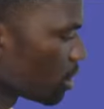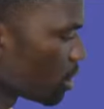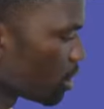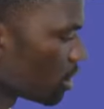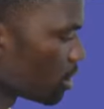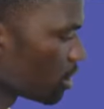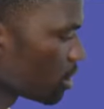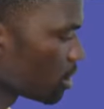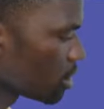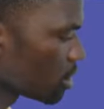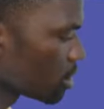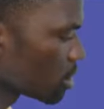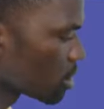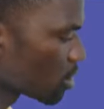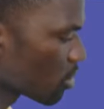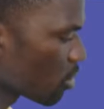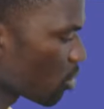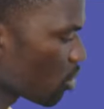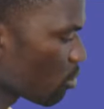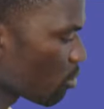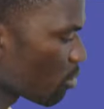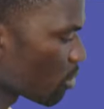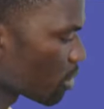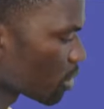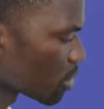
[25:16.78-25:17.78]
is
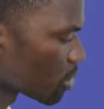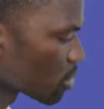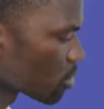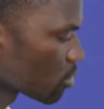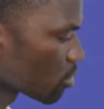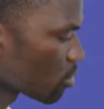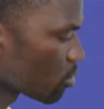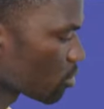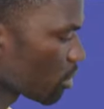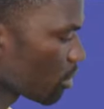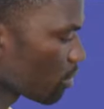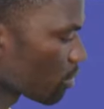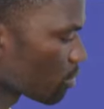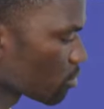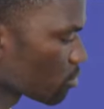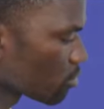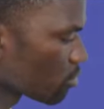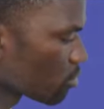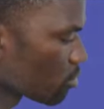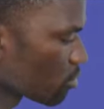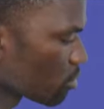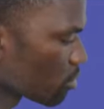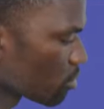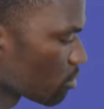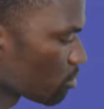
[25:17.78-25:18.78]
common, so you have
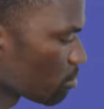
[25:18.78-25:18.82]
to